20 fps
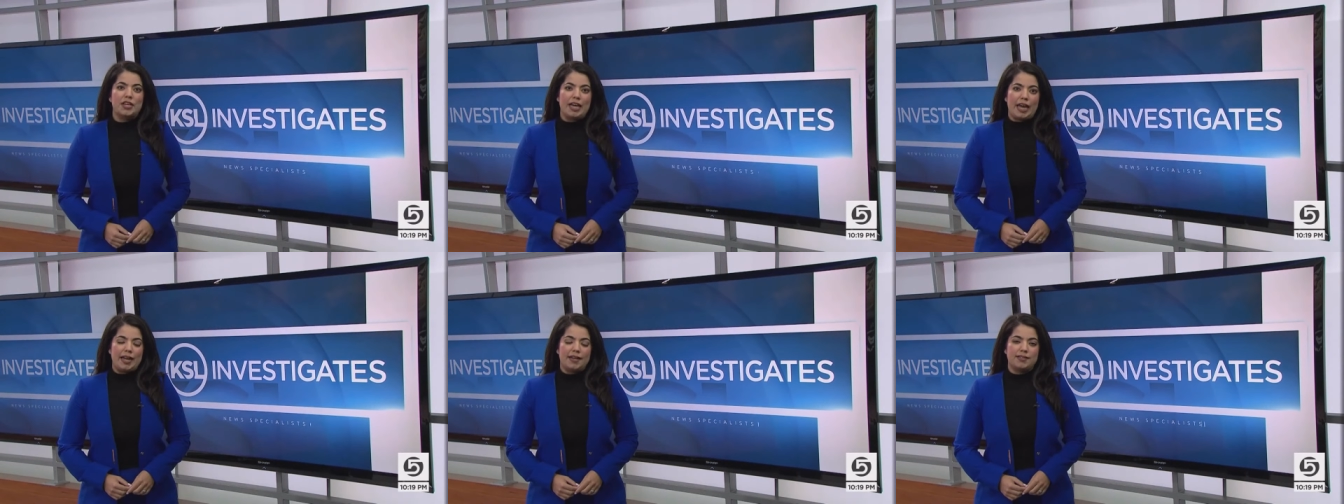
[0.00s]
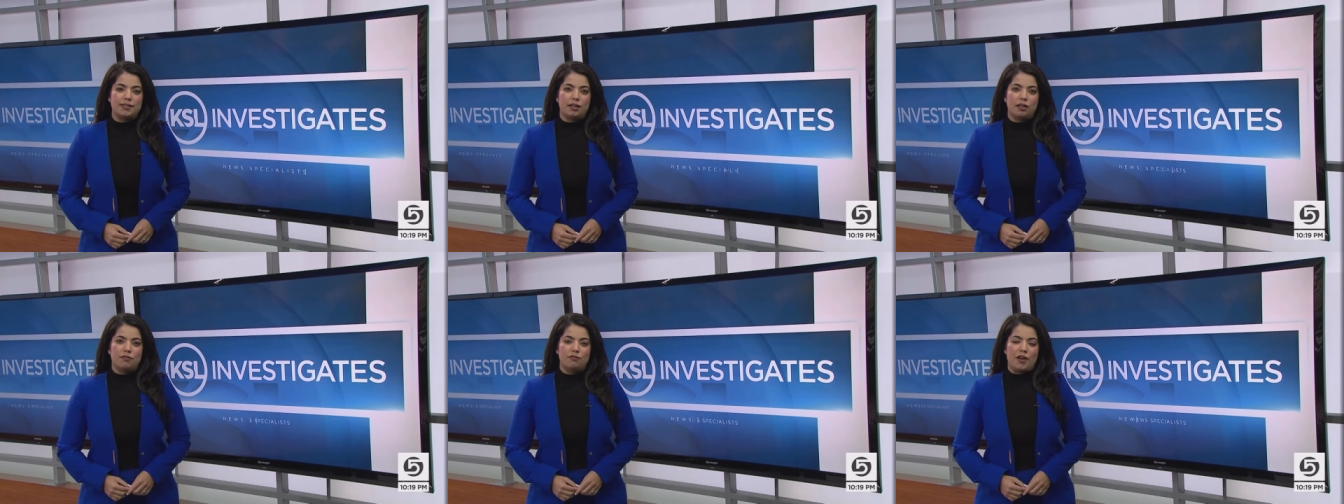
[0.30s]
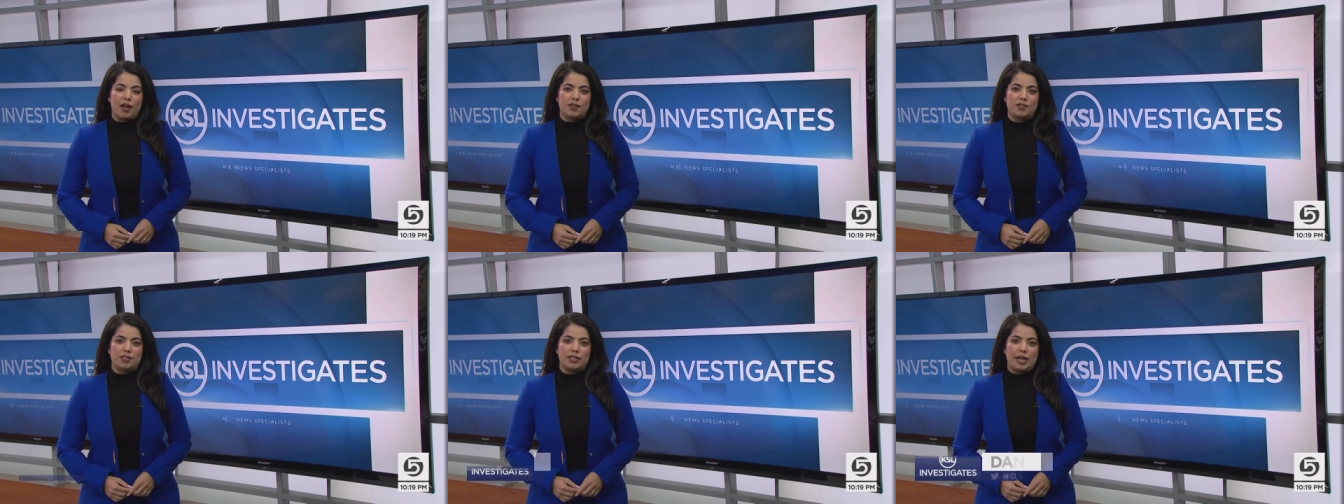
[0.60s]
The K S L
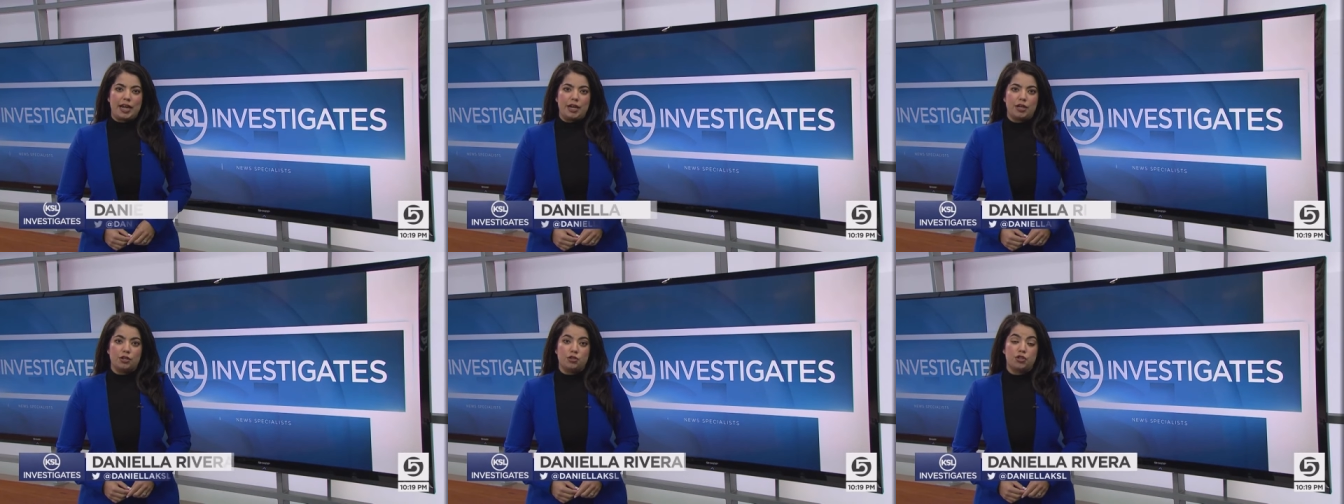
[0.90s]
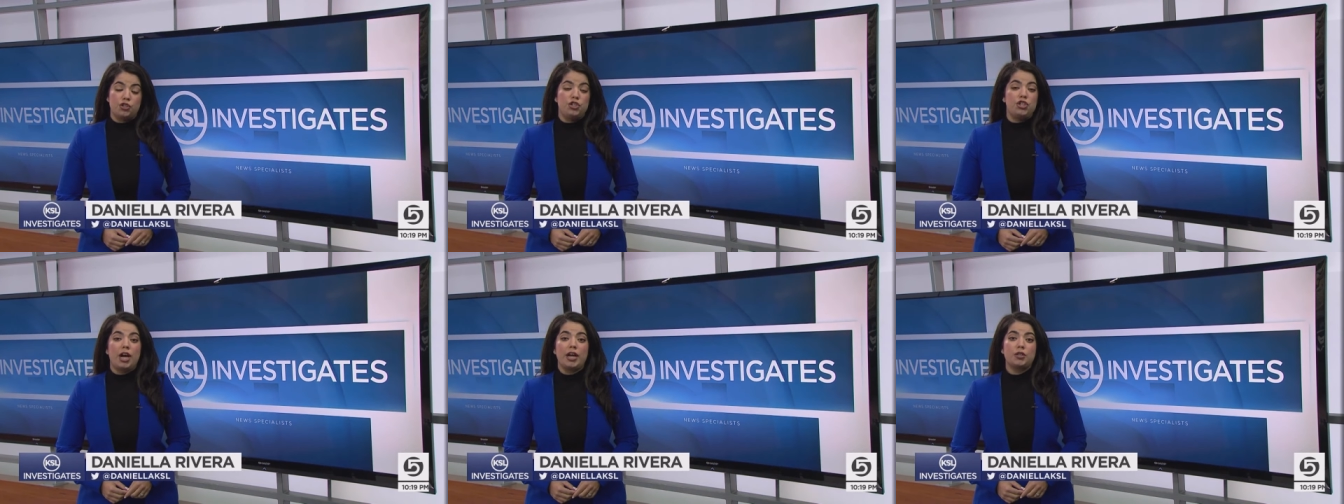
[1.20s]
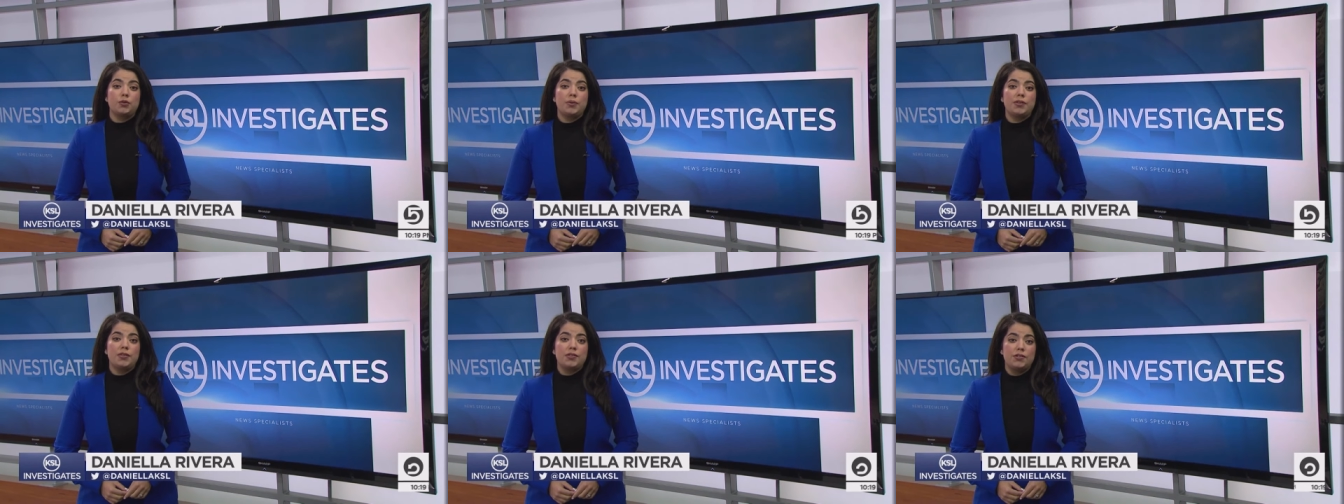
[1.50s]
investigators
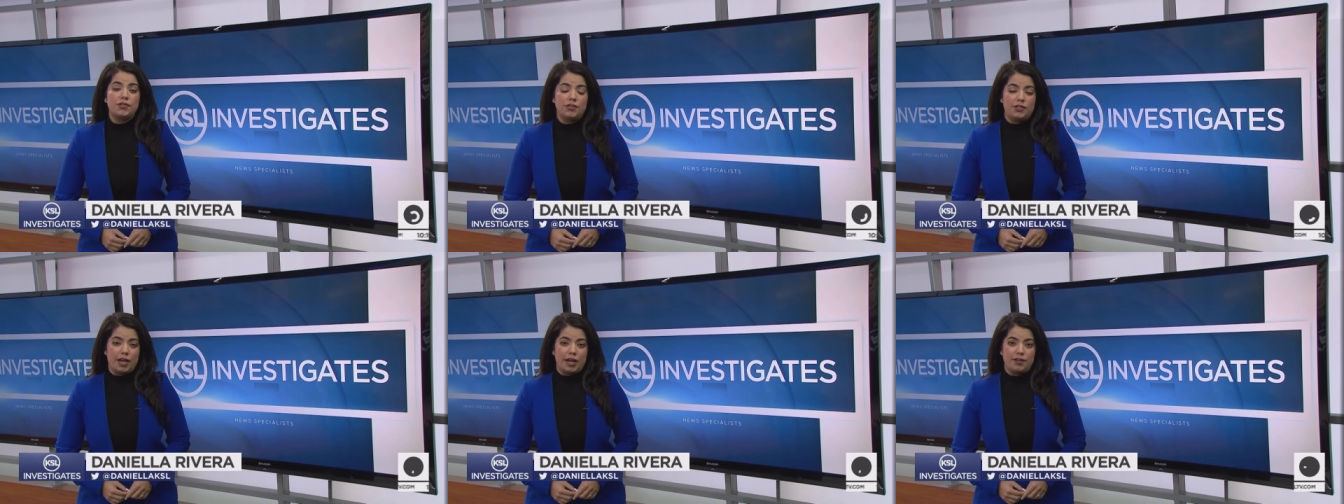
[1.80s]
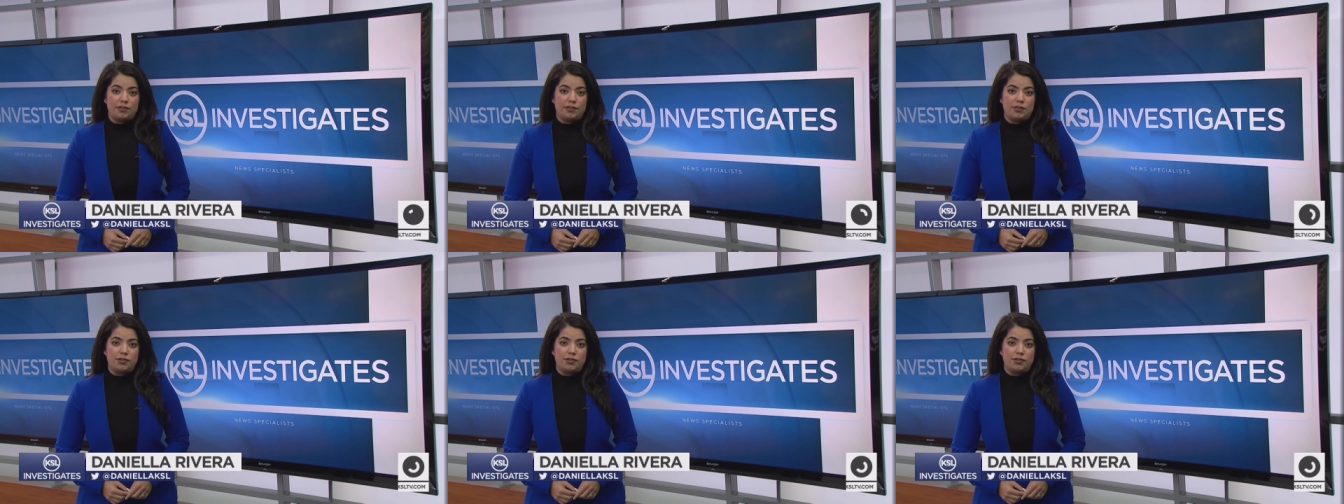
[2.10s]
checked with the state